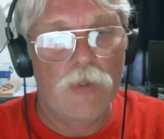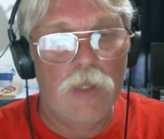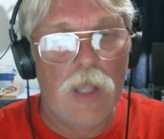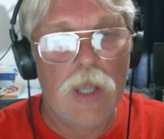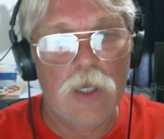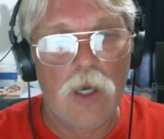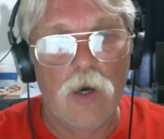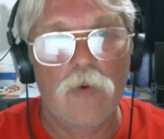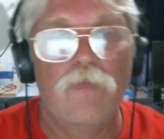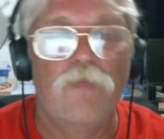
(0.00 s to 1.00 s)
Hey
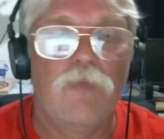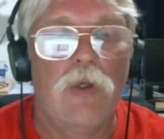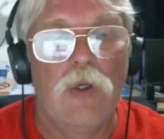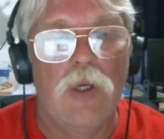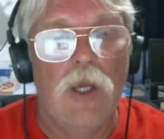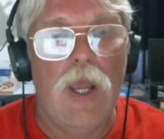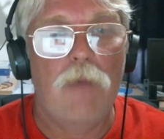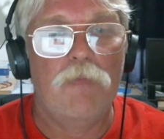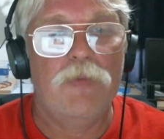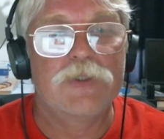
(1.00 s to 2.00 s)
y'all,
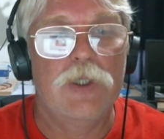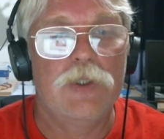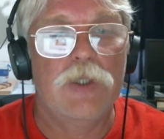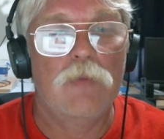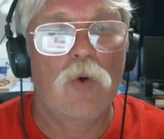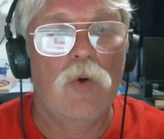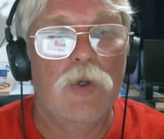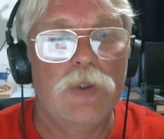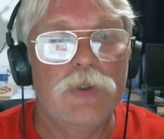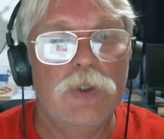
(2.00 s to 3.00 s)
happy Sunday
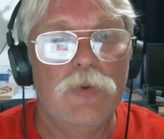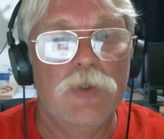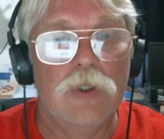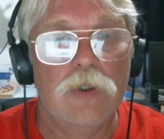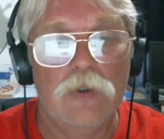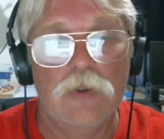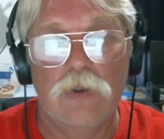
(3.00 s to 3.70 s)
morning to you.